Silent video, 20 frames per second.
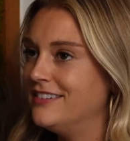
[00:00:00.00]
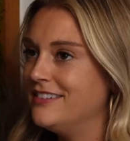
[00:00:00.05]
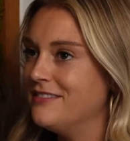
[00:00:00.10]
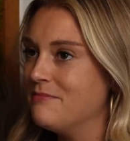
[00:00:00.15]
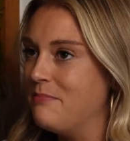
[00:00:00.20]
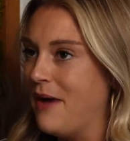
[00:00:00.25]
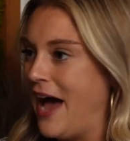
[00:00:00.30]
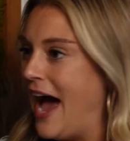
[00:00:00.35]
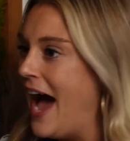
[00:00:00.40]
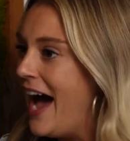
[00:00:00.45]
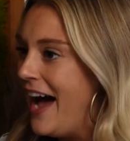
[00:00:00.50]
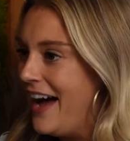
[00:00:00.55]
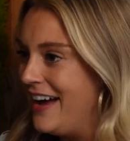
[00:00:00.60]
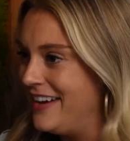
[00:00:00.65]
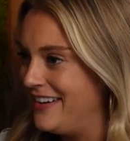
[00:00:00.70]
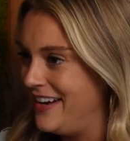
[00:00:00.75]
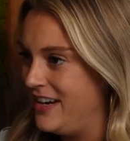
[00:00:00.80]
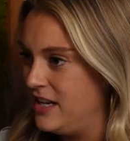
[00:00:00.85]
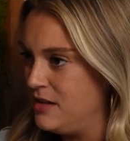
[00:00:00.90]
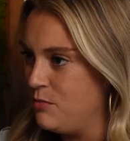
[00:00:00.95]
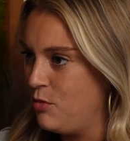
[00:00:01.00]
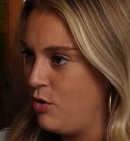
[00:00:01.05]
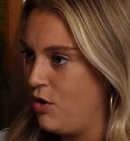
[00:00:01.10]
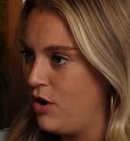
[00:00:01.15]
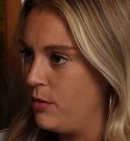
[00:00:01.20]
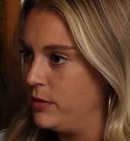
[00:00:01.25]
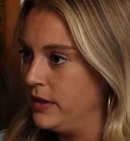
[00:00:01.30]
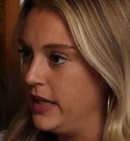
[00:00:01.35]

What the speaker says: bad anymore.